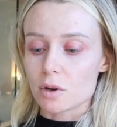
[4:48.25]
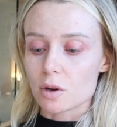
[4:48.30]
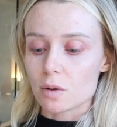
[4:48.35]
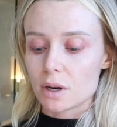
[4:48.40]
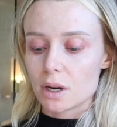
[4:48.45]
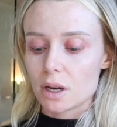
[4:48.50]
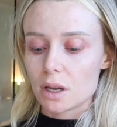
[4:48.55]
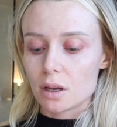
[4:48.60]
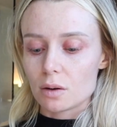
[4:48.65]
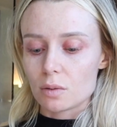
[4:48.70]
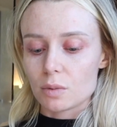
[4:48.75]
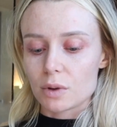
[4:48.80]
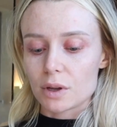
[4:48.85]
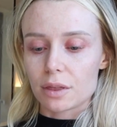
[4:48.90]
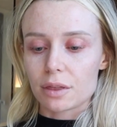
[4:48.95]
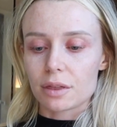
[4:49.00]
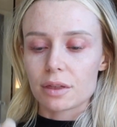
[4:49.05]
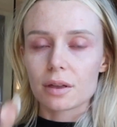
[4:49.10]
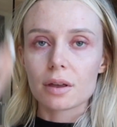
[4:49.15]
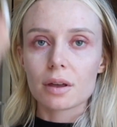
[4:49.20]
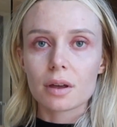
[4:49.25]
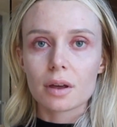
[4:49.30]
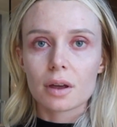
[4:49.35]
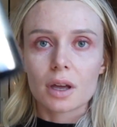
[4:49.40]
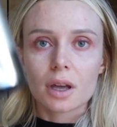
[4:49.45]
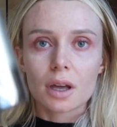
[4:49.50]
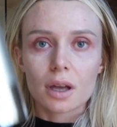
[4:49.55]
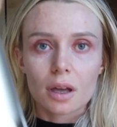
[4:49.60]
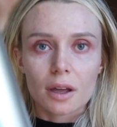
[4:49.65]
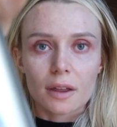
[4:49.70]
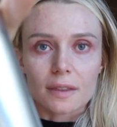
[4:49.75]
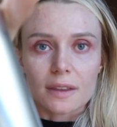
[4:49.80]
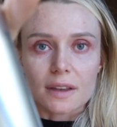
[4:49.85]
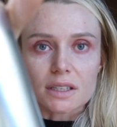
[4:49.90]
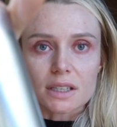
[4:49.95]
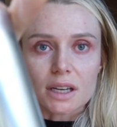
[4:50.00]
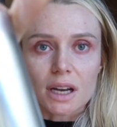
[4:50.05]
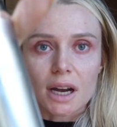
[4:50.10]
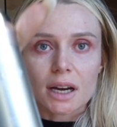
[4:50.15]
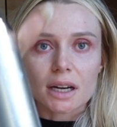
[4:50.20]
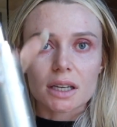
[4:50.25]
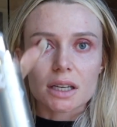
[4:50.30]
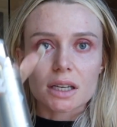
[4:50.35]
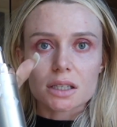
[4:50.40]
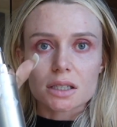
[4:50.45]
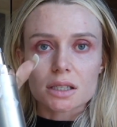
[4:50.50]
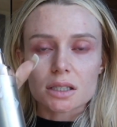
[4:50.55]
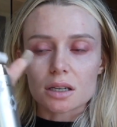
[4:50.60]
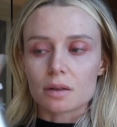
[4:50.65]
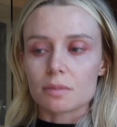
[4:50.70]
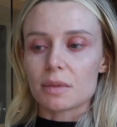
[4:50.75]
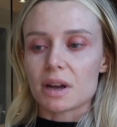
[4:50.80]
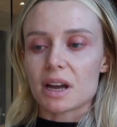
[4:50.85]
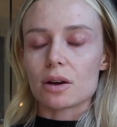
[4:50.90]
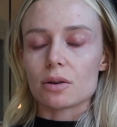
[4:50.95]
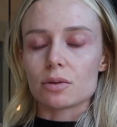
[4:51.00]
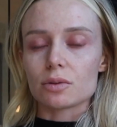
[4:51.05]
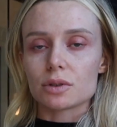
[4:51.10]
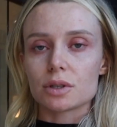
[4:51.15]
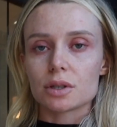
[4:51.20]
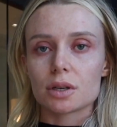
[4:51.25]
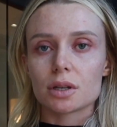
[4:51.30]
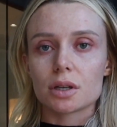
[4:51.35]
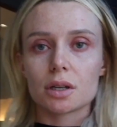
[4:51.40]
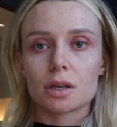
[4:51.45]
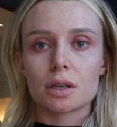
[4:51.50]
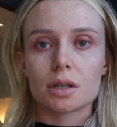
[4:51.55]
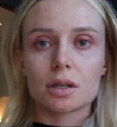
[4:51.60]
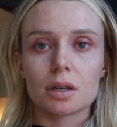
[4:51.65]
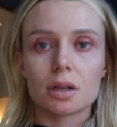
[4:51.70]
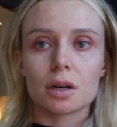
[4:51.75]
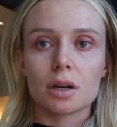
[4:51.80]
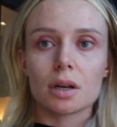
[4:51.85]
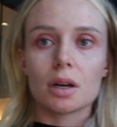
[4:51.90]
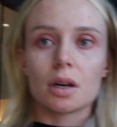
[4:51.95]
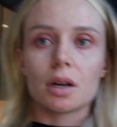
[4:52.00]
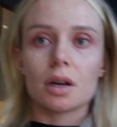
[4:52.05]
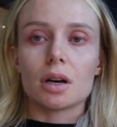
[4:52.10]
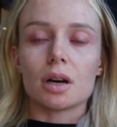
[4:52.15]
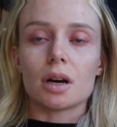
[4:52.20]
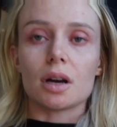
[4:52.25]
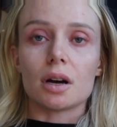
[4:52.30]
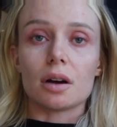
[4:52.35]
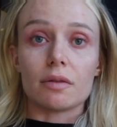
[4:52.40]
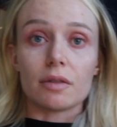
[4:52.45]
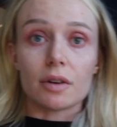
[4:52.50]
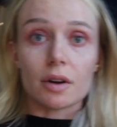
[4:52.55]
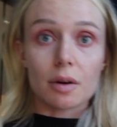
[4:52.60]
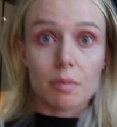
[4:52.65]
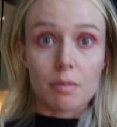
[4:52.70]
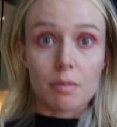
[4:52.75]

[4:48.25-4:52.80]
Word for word: going in with the tiniest amount of